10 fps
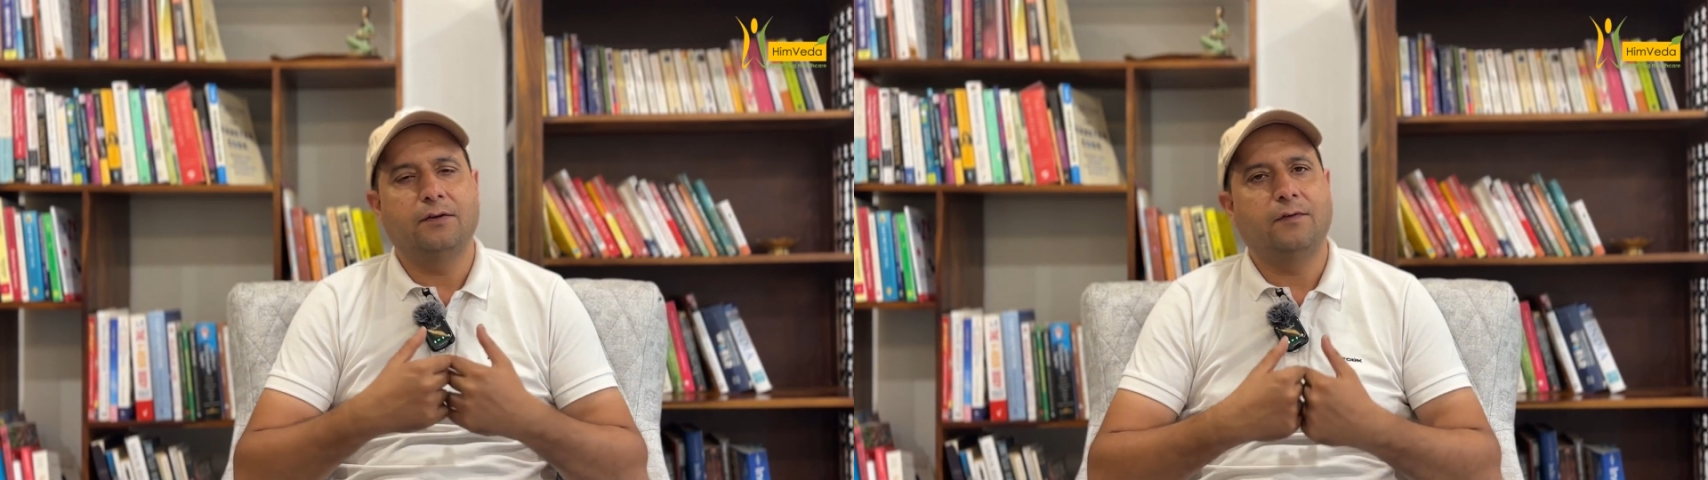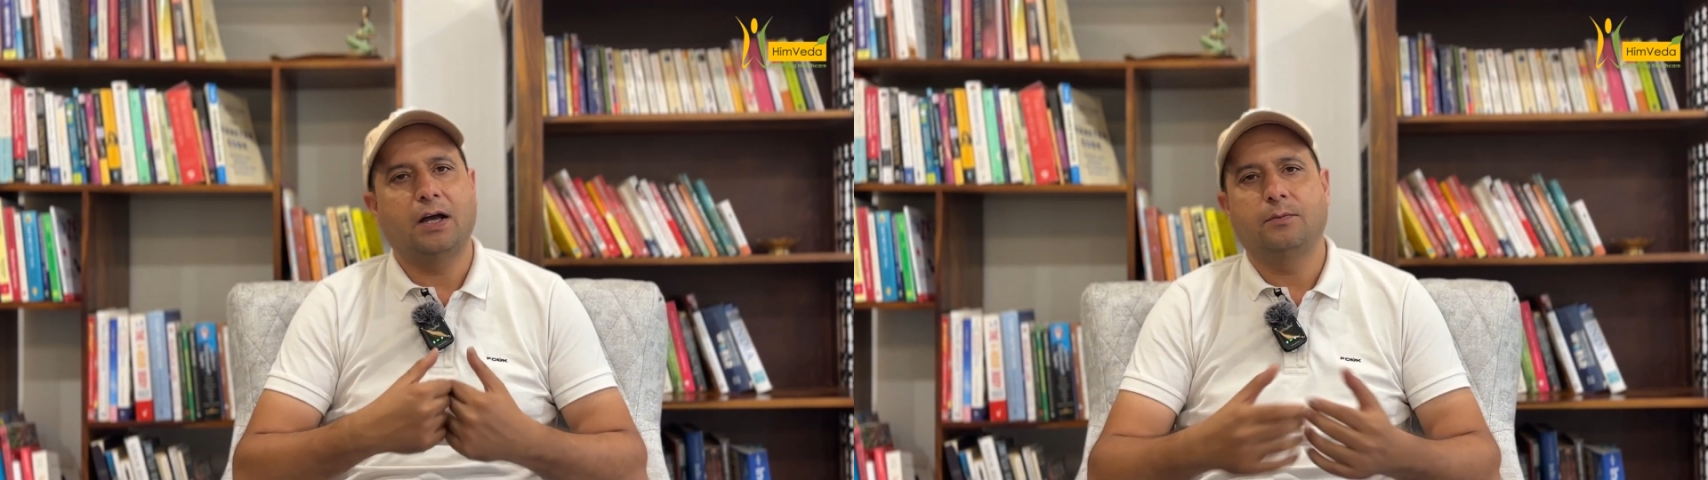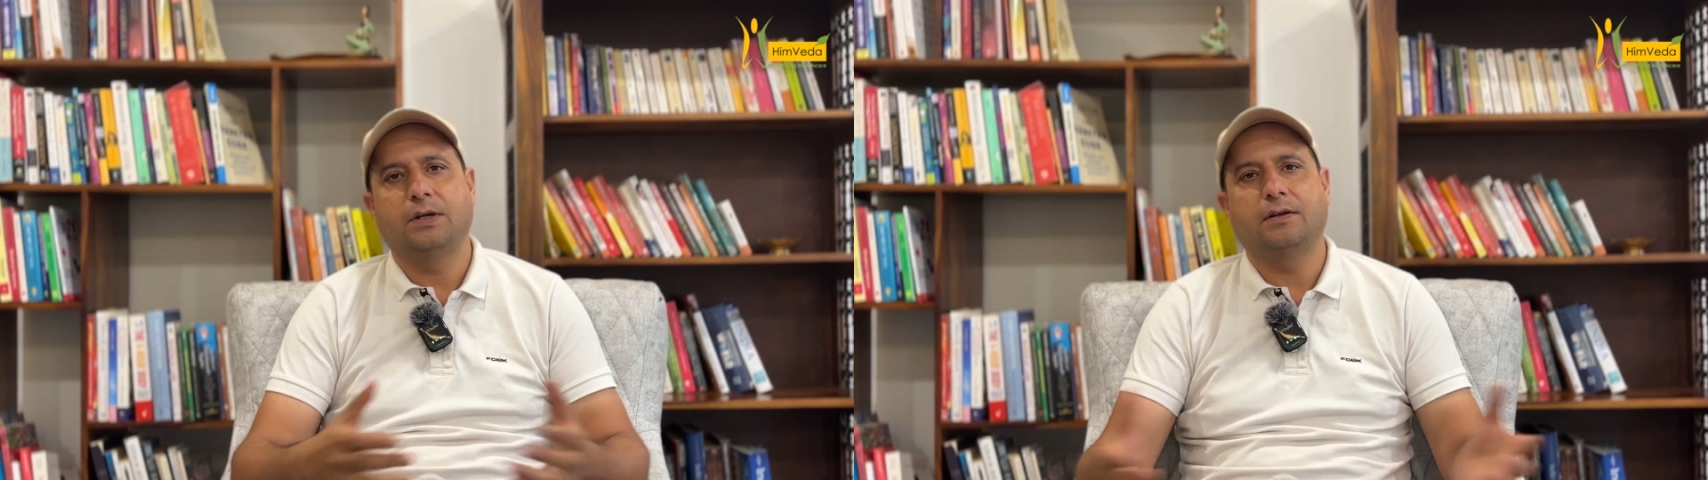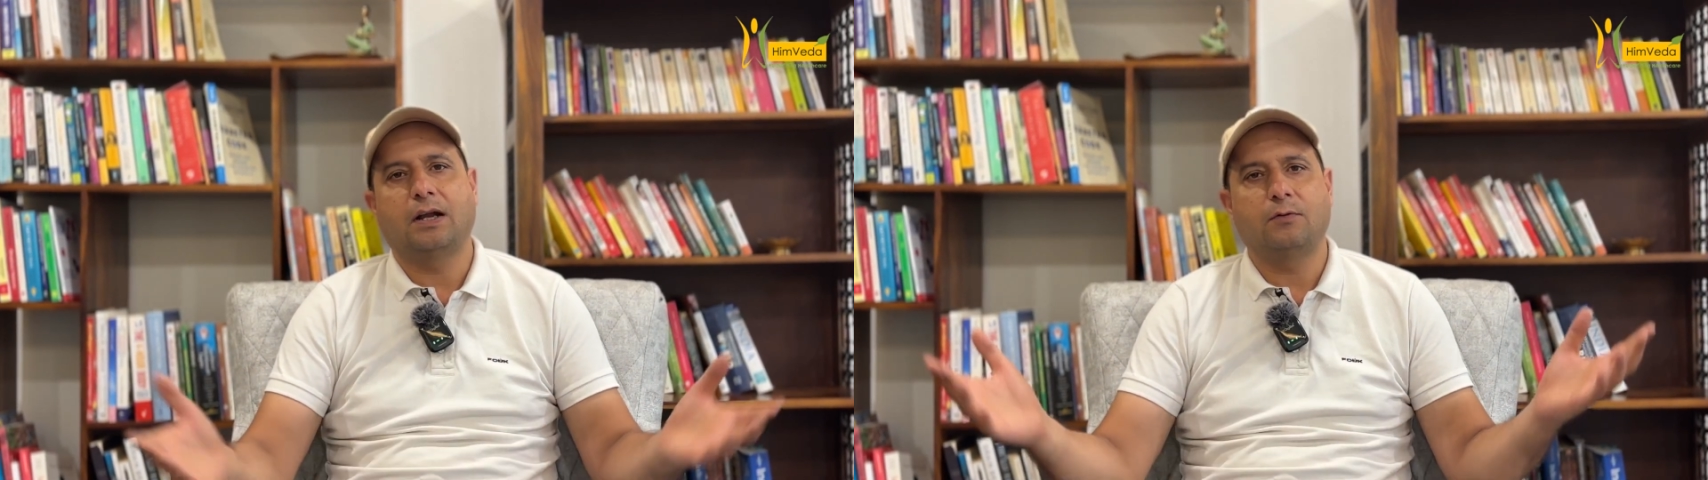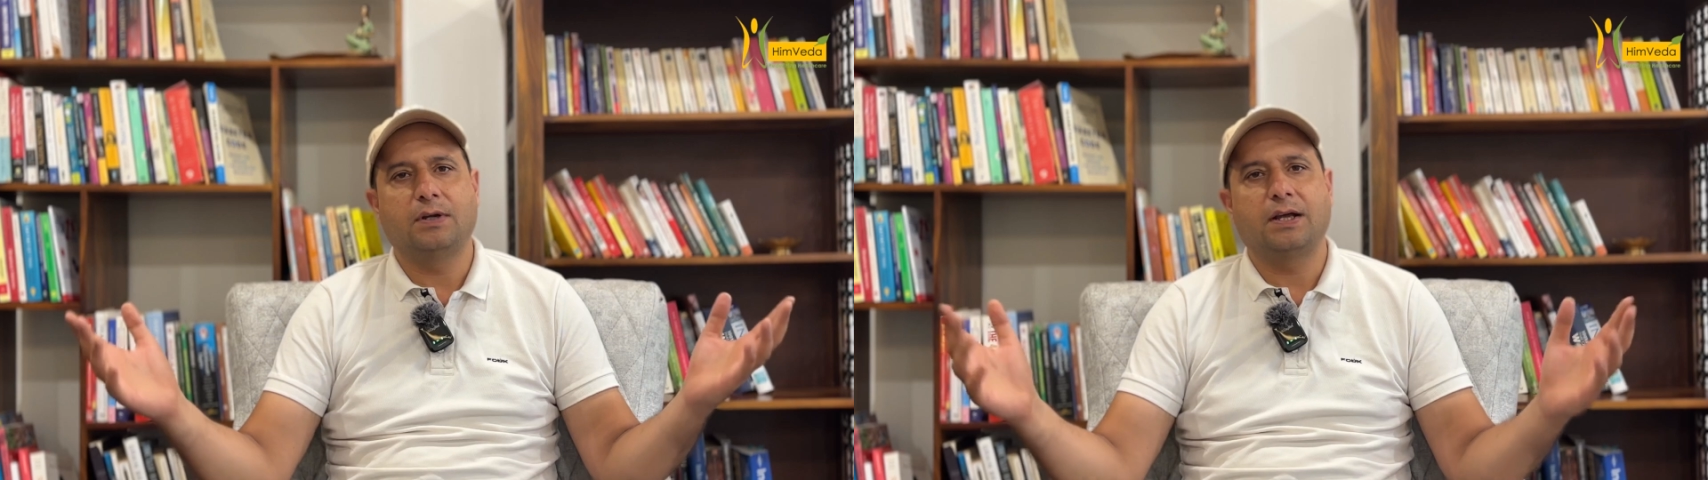environment
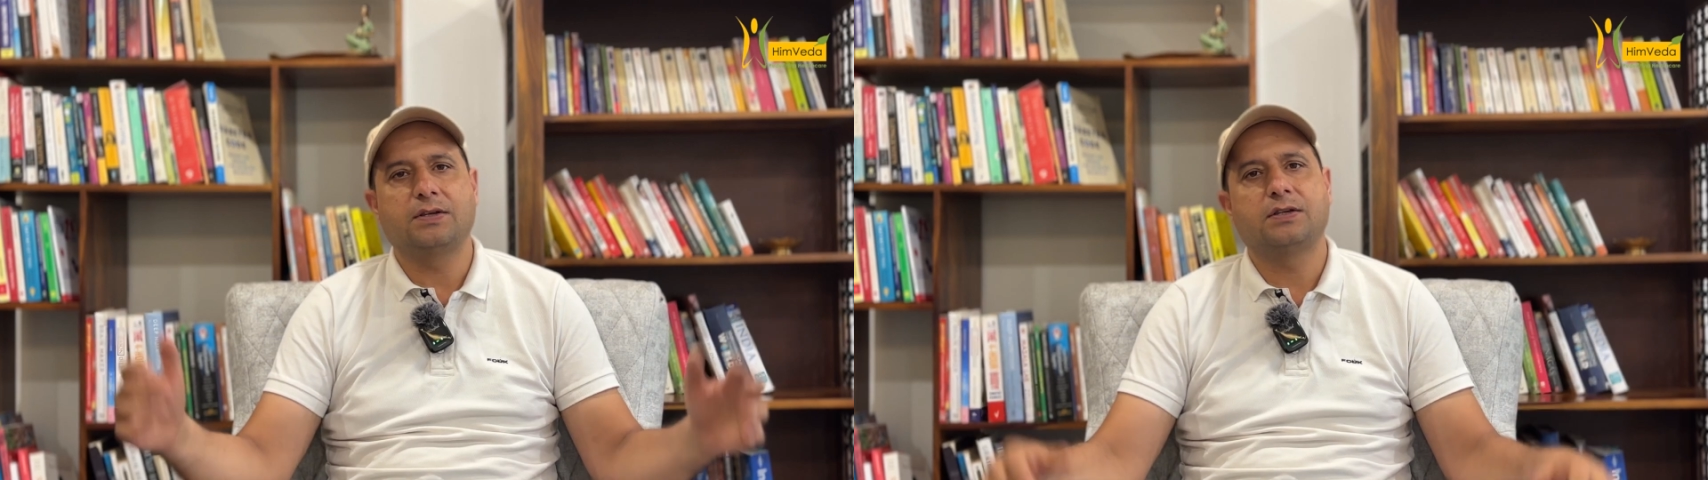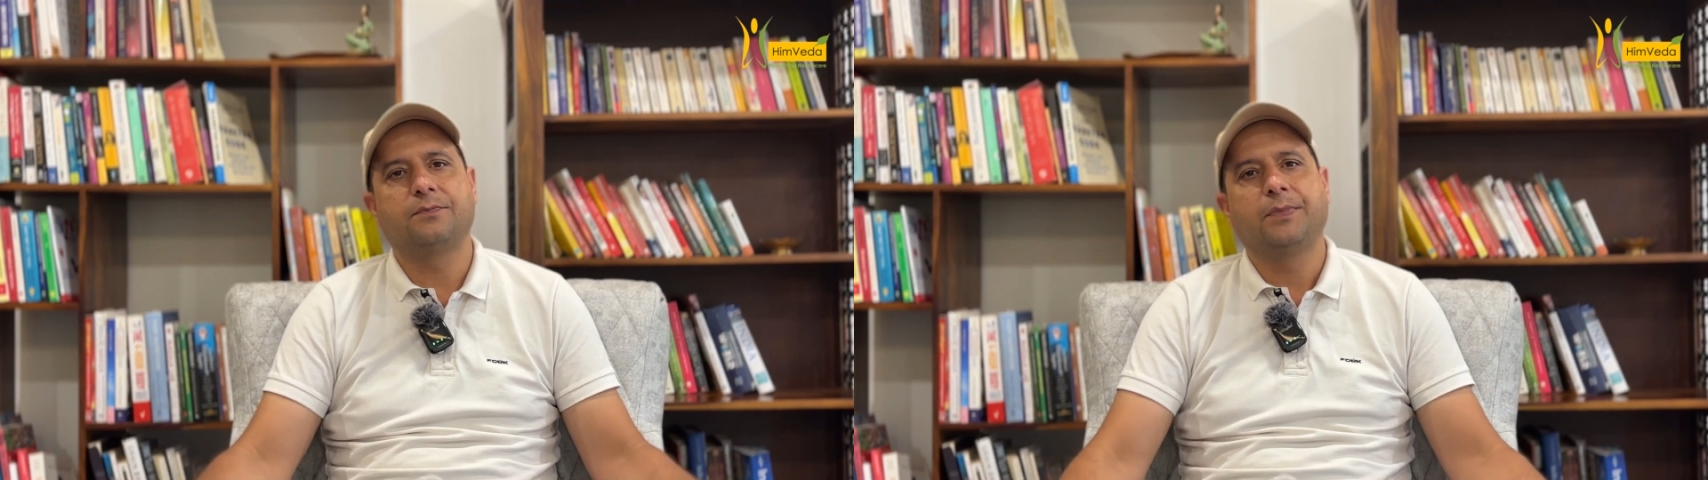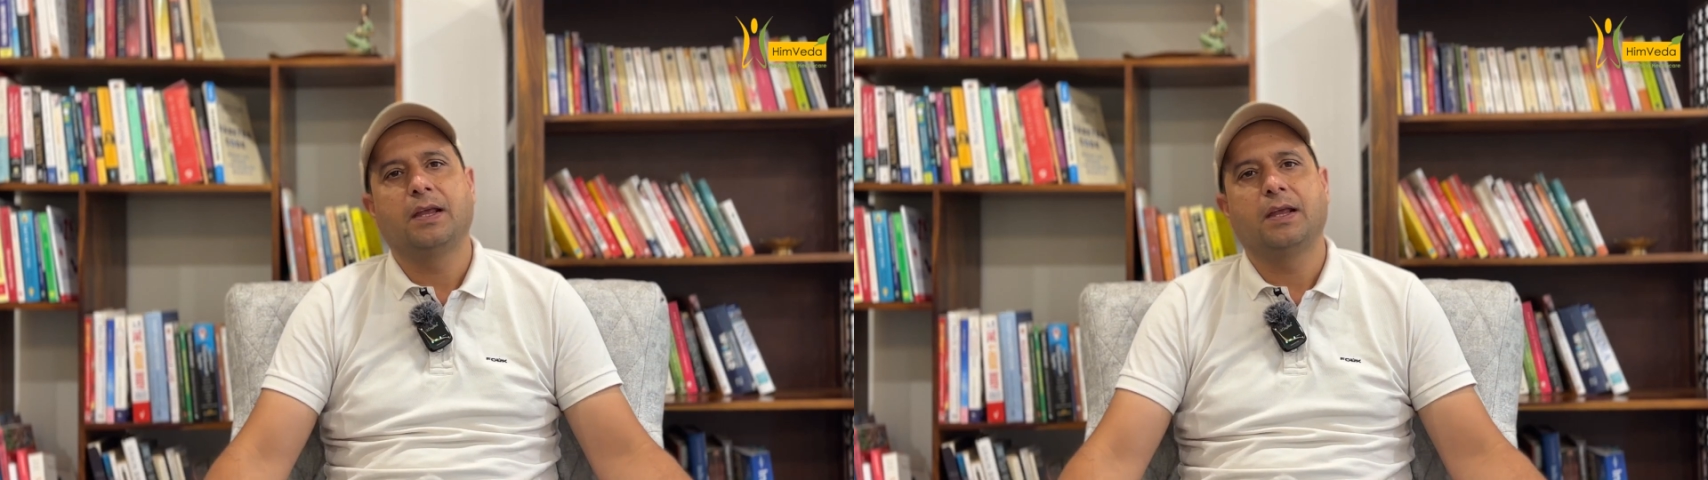around us,